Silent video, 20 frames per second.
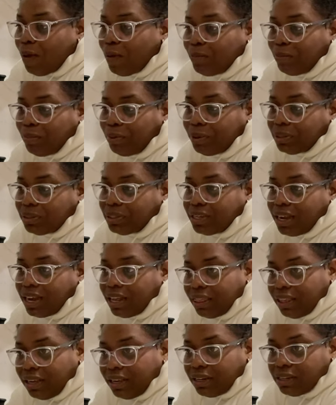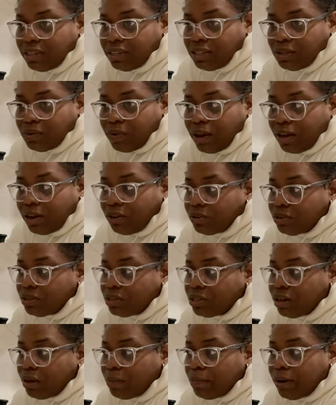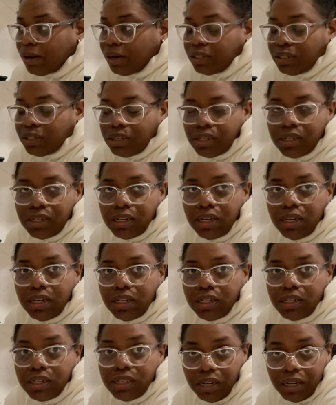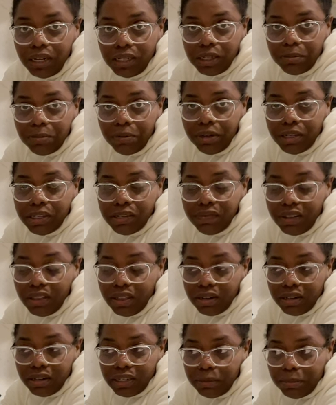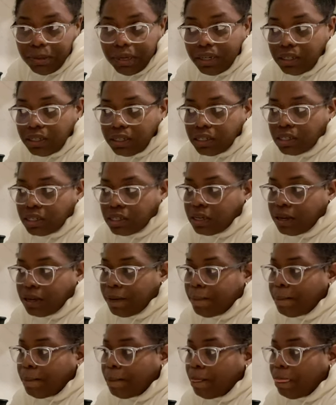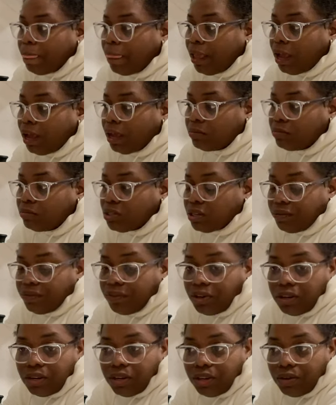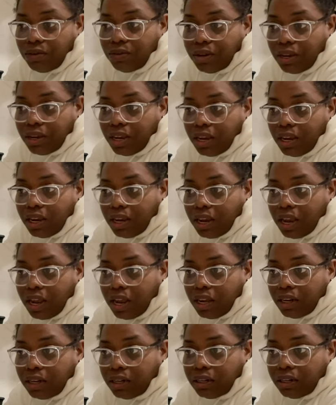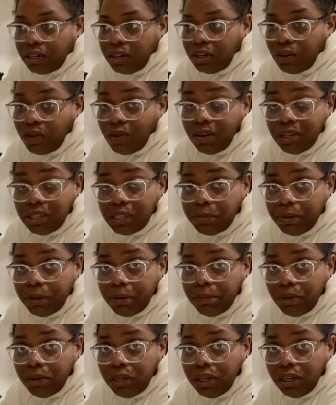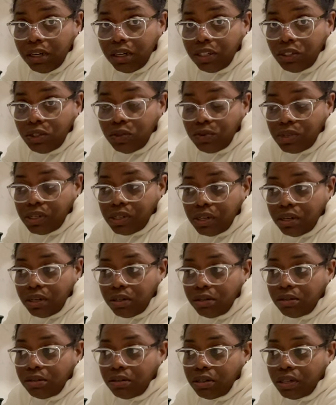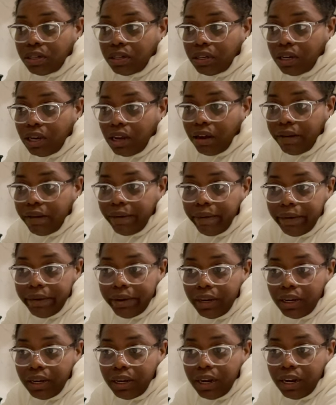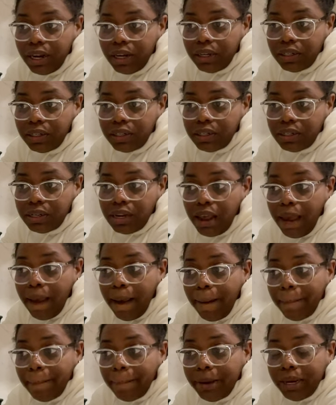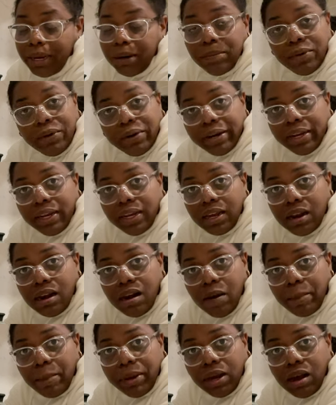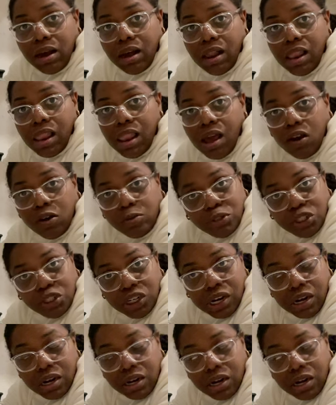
But I think this is quite good. So I bought it in Sainsbury's for 30 pence. So if you're in the UK and you don't want to spend money on a juicer, then you can go ahead and buy a more economical option.